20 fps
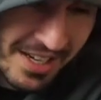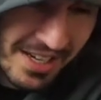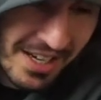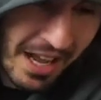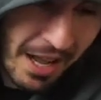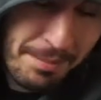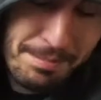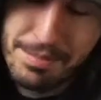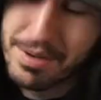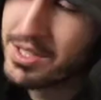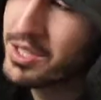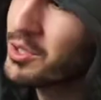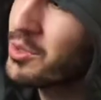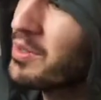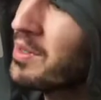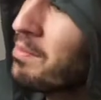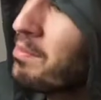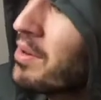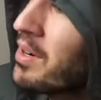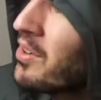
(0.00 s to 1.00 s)
I put
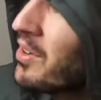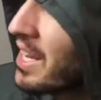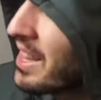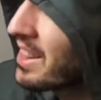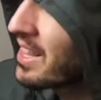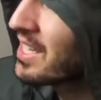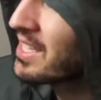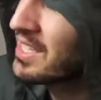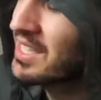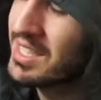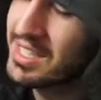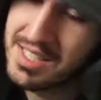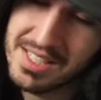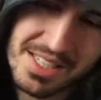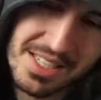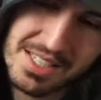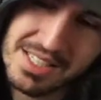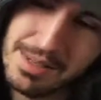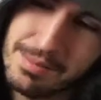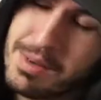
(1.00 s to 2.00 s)
you in parenthesis
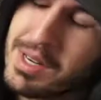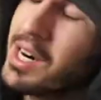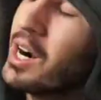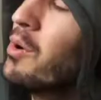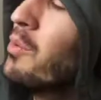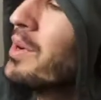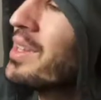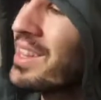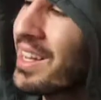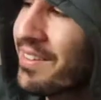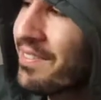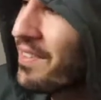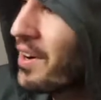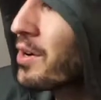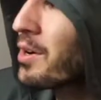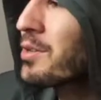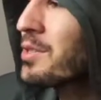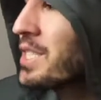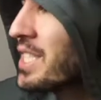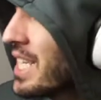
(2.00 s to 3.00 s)
cause I'm growing like
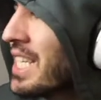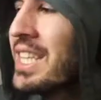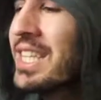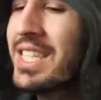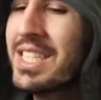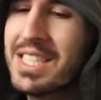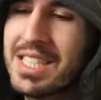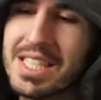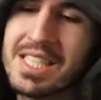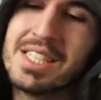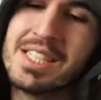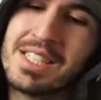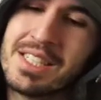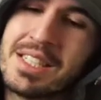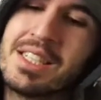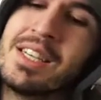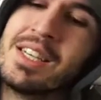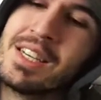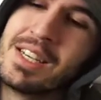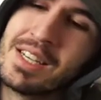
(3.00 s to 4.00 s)
photosynthesis.